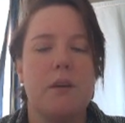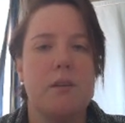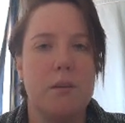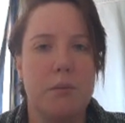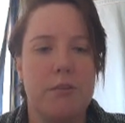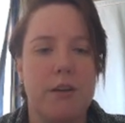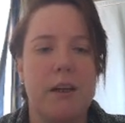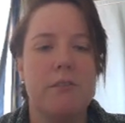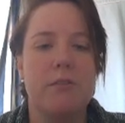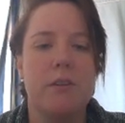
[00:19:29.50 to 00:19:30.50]
Number
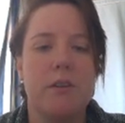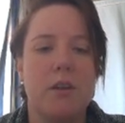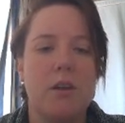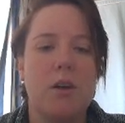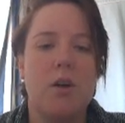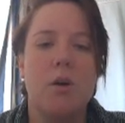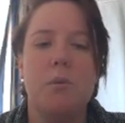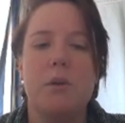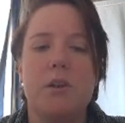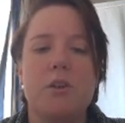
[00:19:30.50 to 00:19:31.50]
5,
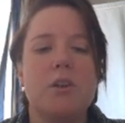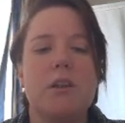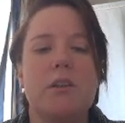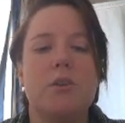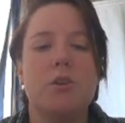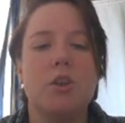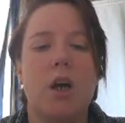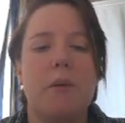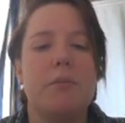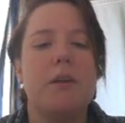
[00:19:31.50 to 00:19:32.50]
we usually do
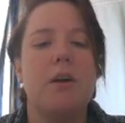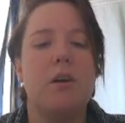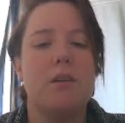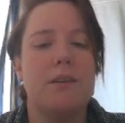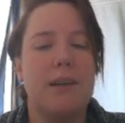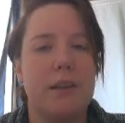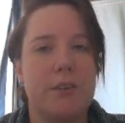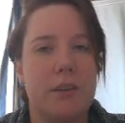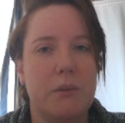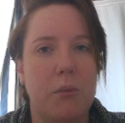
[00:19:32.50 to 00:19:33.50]
shopping on
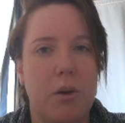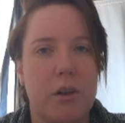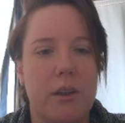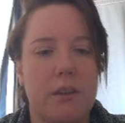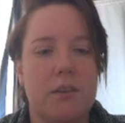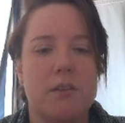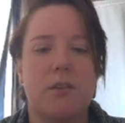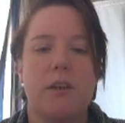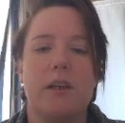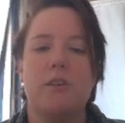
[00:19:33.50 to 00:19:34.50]
Saturday mornings.
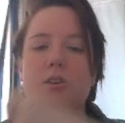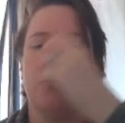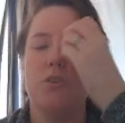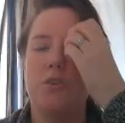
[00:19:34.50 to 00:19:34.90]
Okay, so you